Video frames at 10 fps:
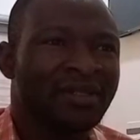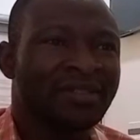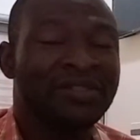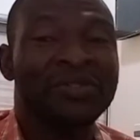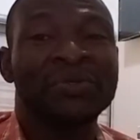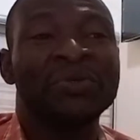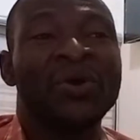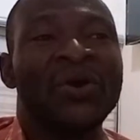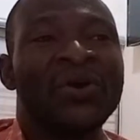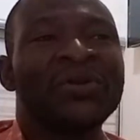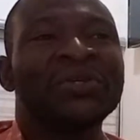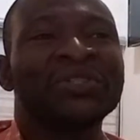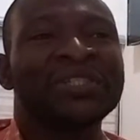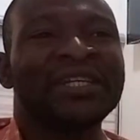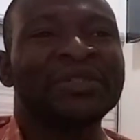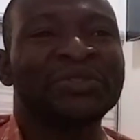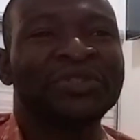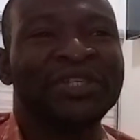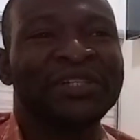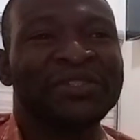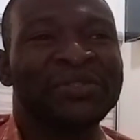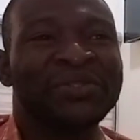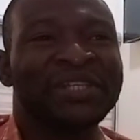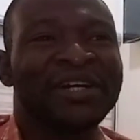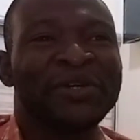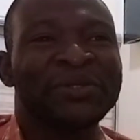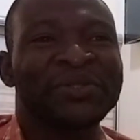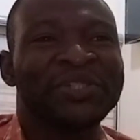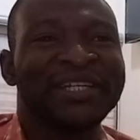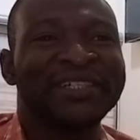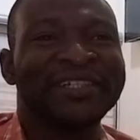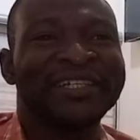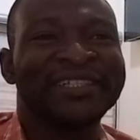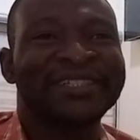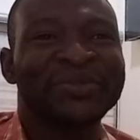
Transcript: You know, all ultrasound transducer also generates